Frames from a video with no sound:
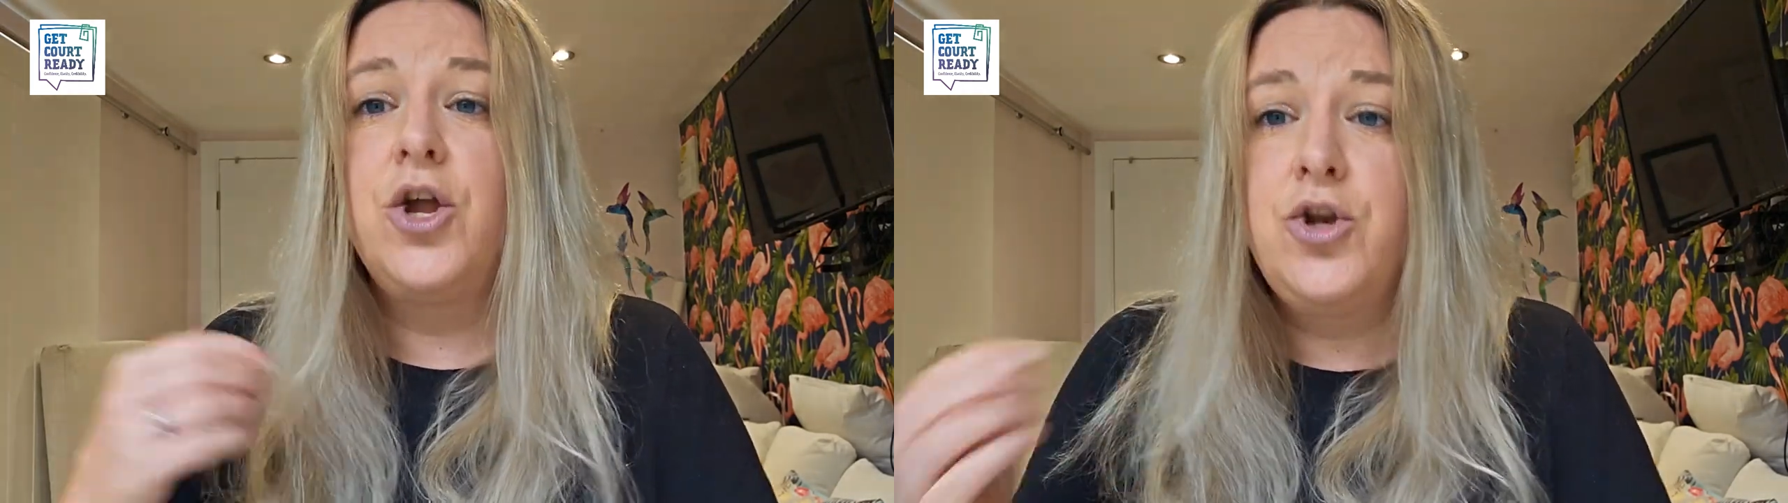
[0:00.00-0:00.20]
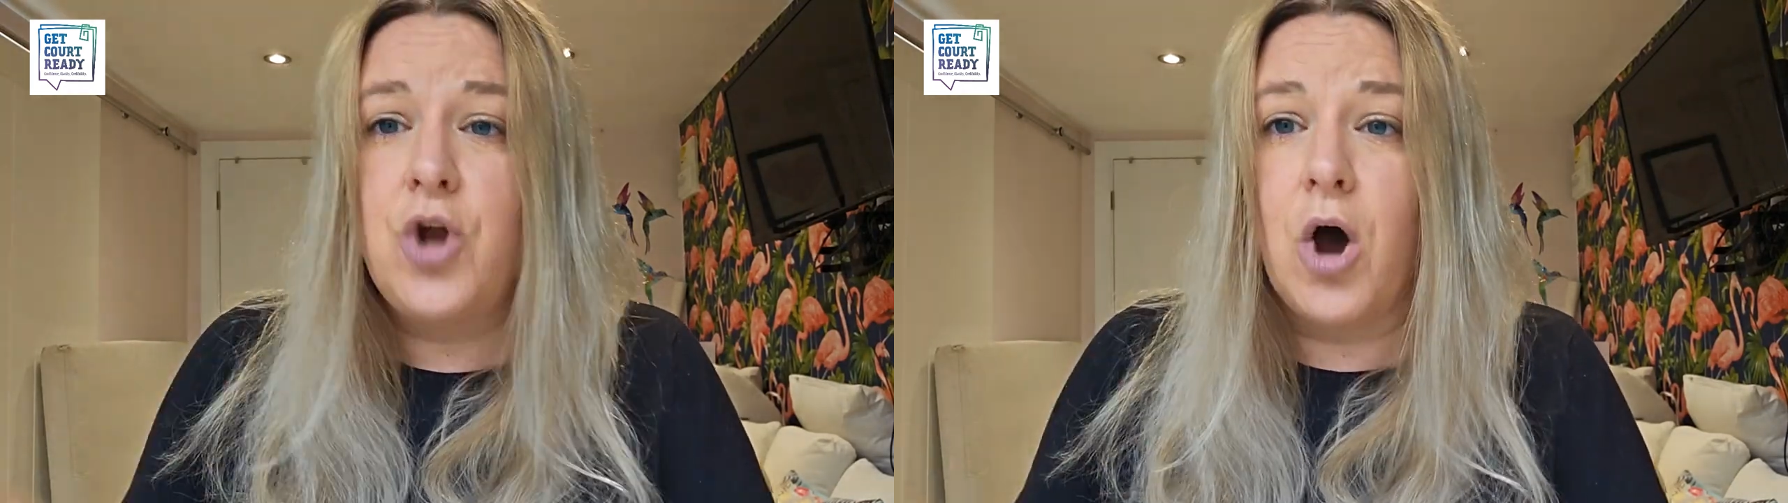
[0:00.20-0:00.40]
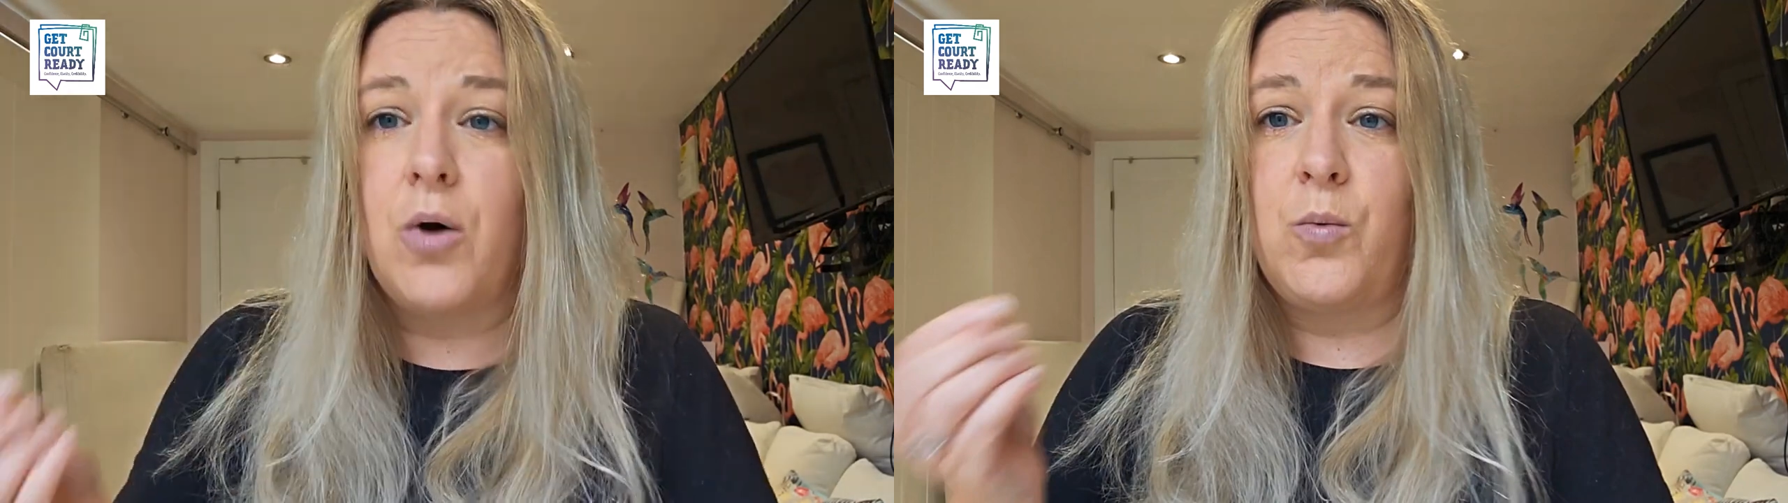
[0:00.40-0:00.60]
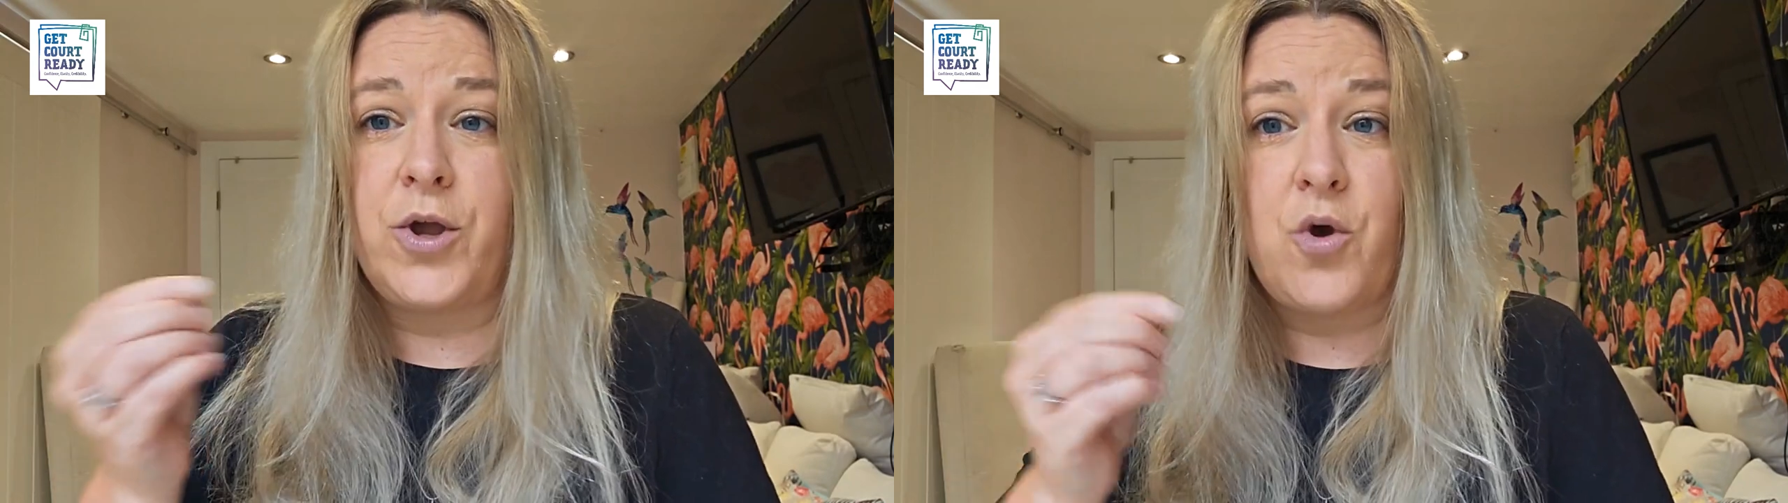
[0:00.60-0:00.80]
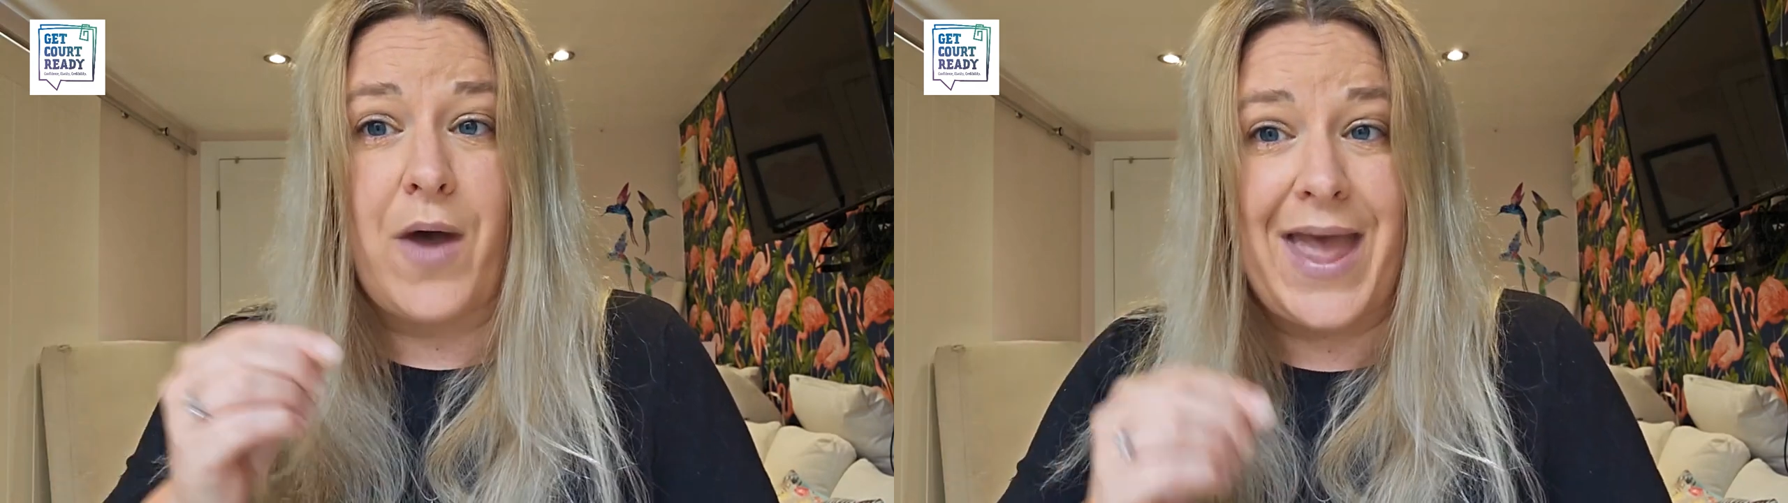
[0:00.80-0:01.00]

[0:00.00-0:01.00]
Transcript: not what your